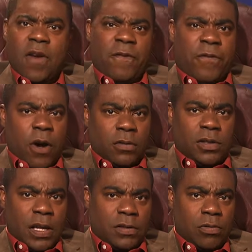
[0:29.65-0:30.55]
Full
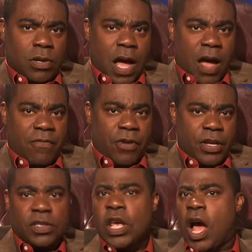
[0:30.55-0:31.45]
dental
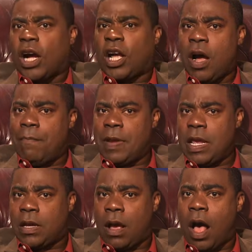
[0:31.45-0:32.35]
coverage, a
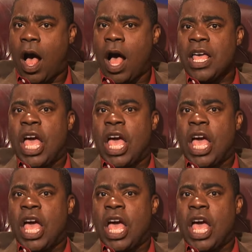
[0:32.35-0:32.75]
company car,